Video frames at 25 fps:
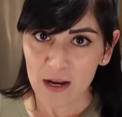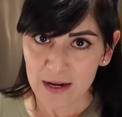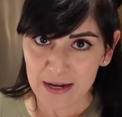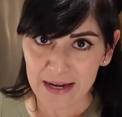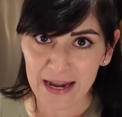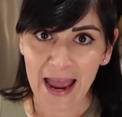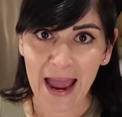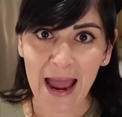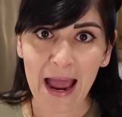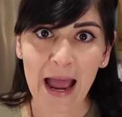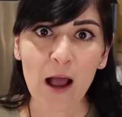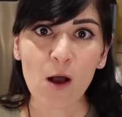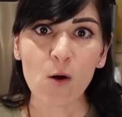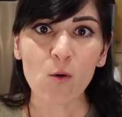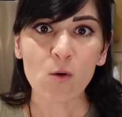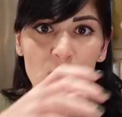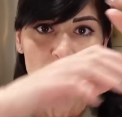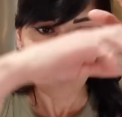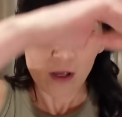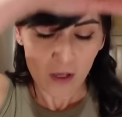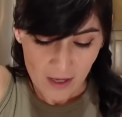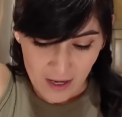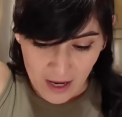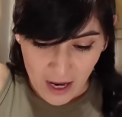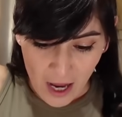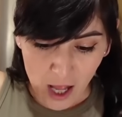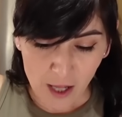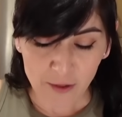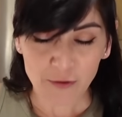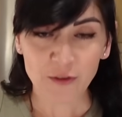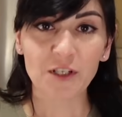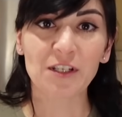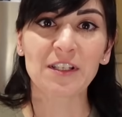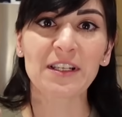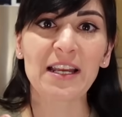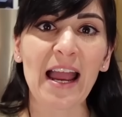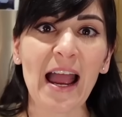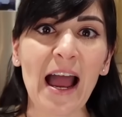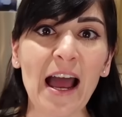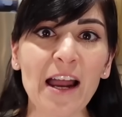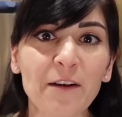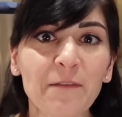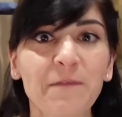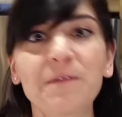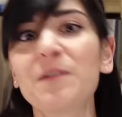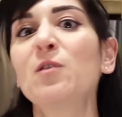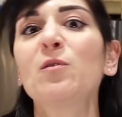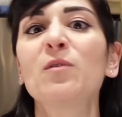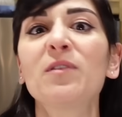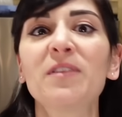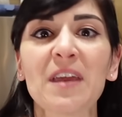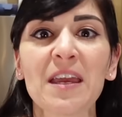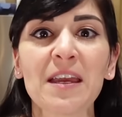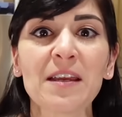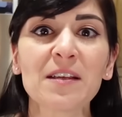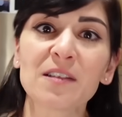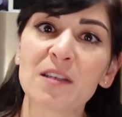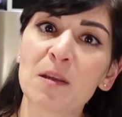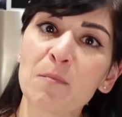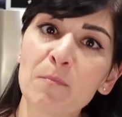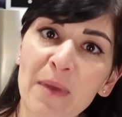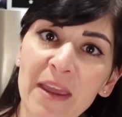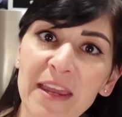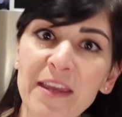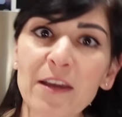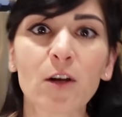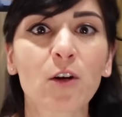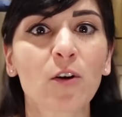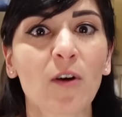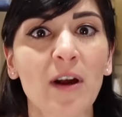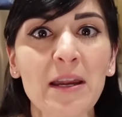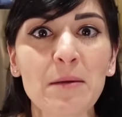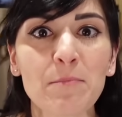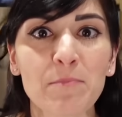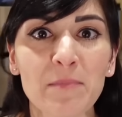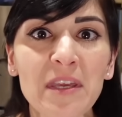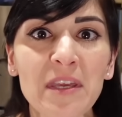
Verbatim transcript: Now I'll just add a few things and make a great